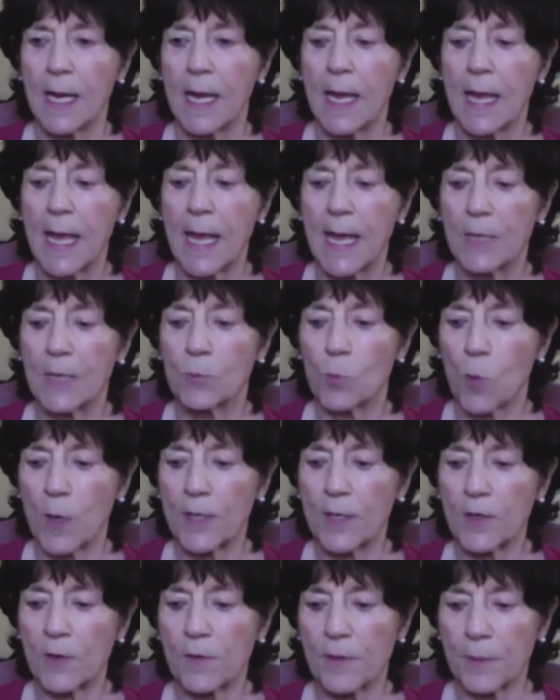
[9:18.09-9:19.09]
and
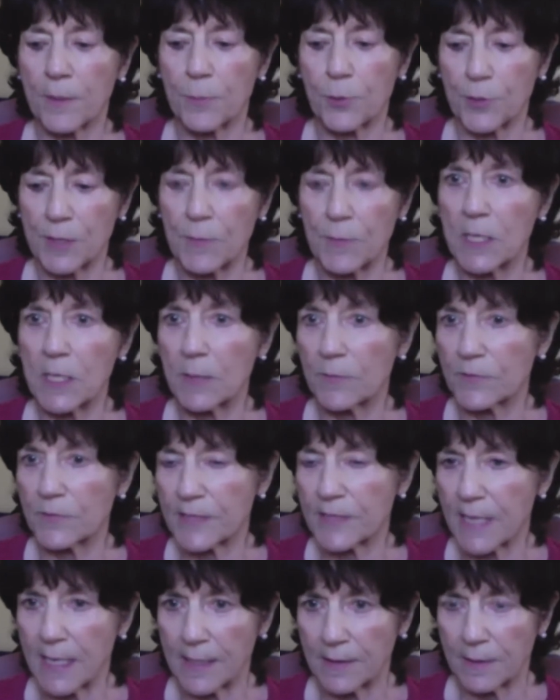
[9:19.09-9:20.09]
what are the
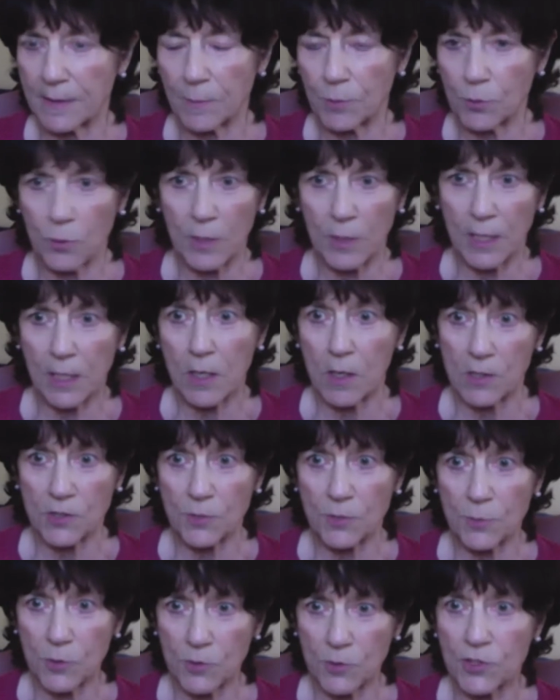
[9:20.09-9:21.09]
premiums and employer
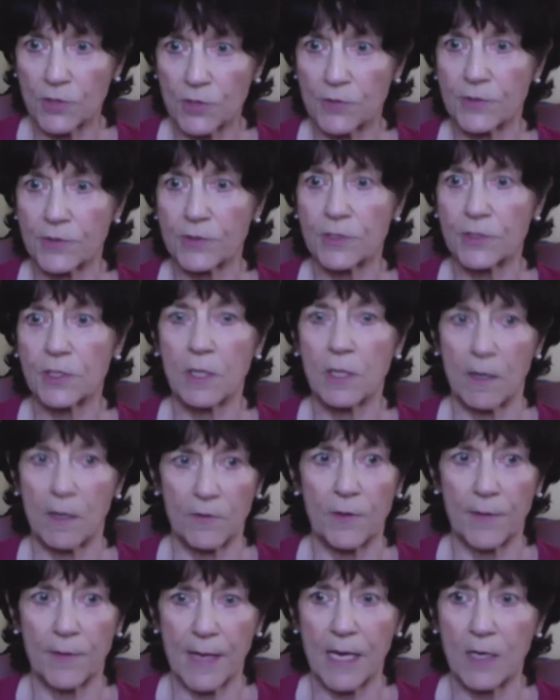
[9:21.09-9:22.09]
contributions to
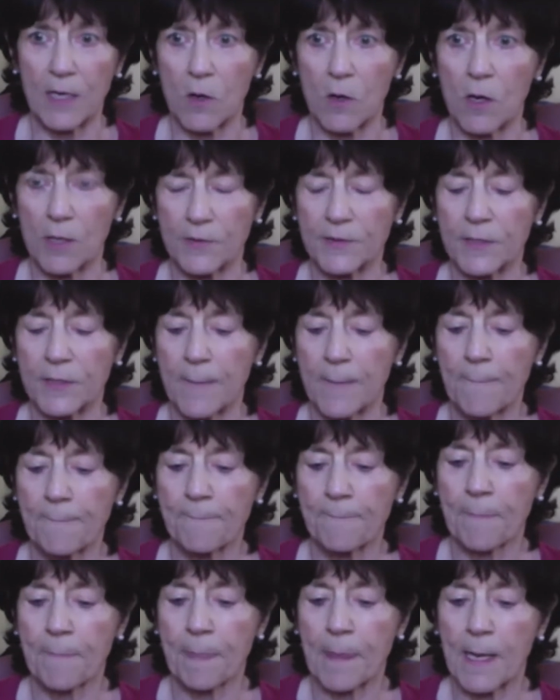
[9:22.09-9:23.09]
cover that cost?
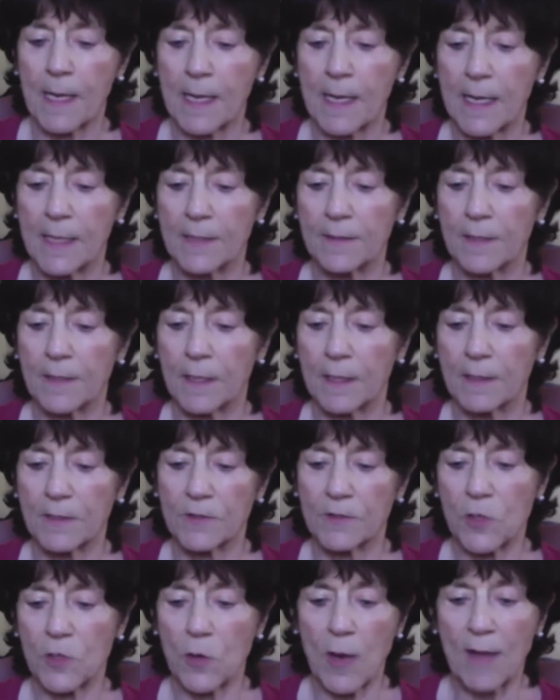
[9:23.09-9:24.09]
And uh,
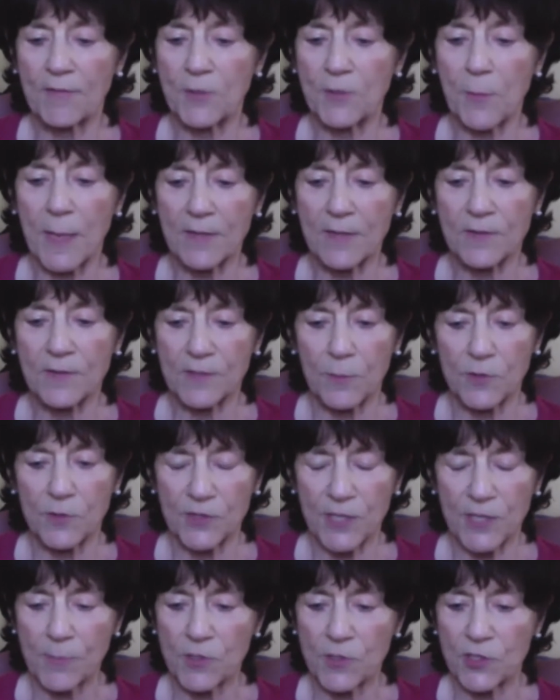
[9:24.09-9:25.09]
so you have to make some
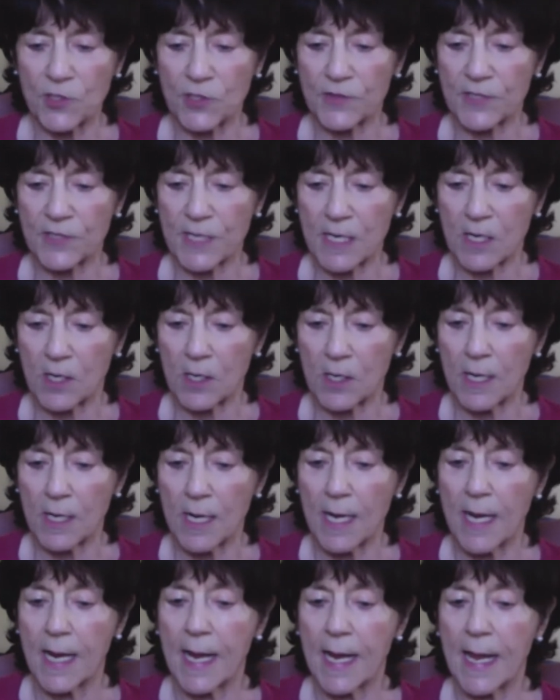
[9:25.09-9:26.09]
assumptions there.
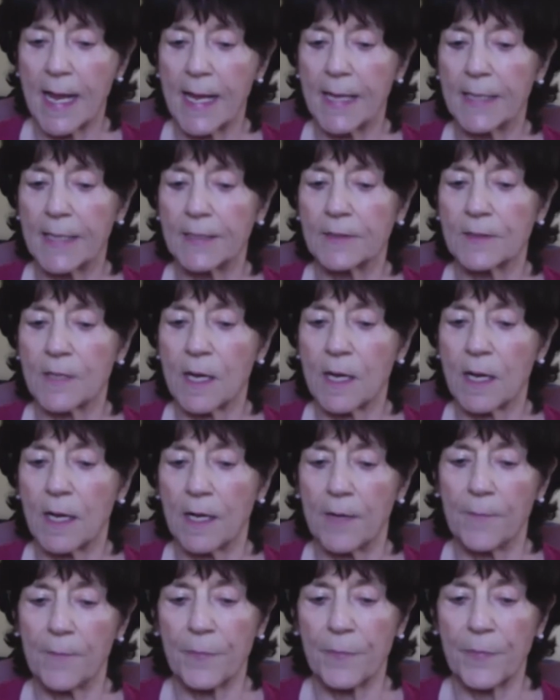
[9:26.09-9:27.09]
And
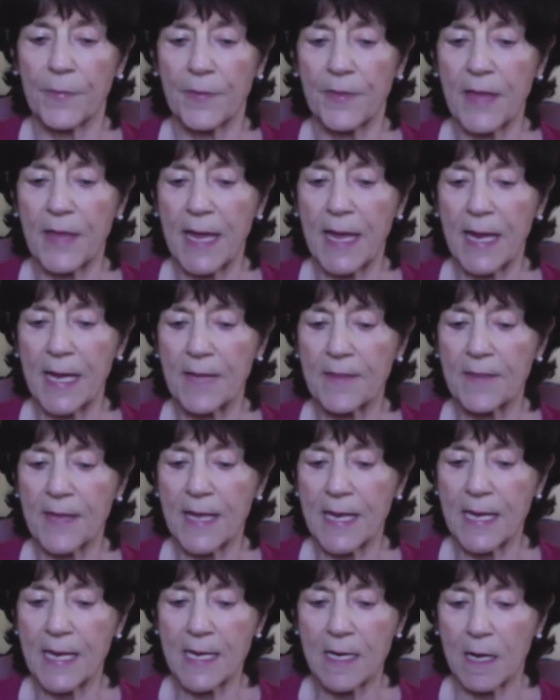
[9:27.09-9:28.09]
um, that
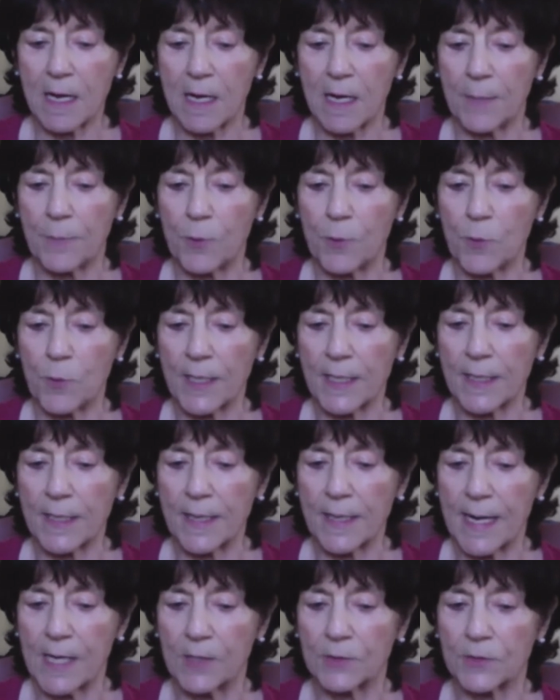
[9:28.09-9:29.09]
they uh, pointed
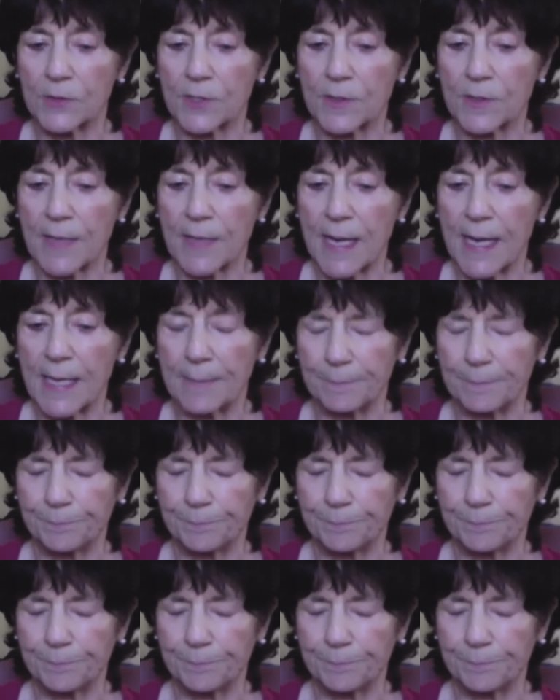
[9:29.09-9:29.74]
out that